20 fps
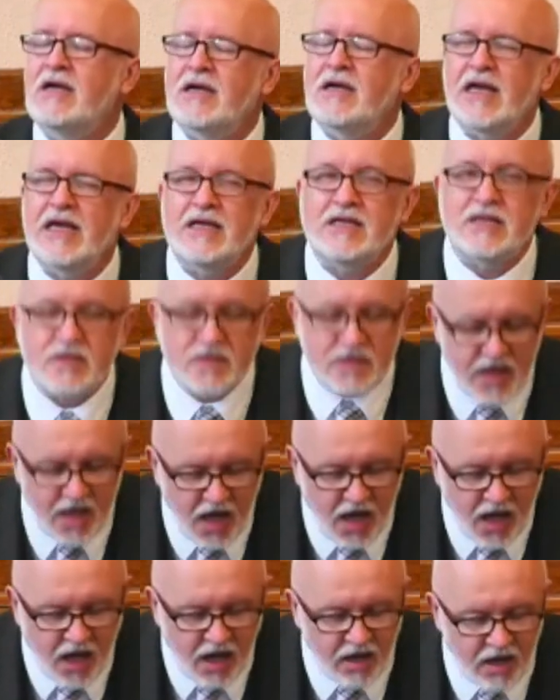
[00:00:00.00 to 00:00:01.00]
into the
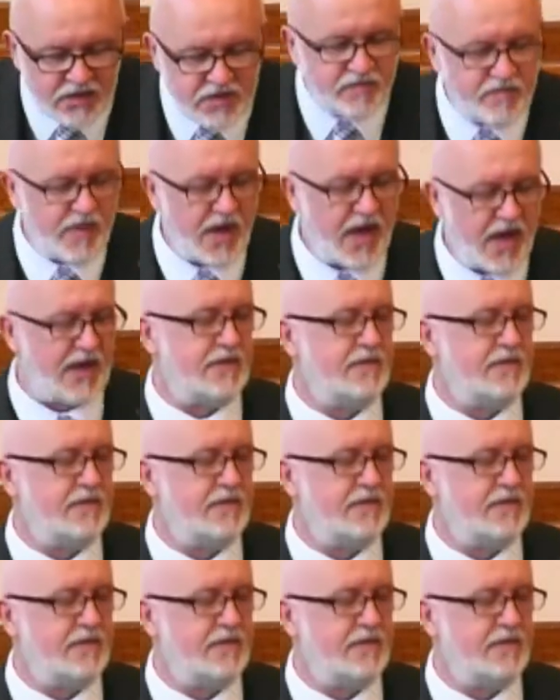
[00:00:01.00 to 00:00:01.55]
heart of man.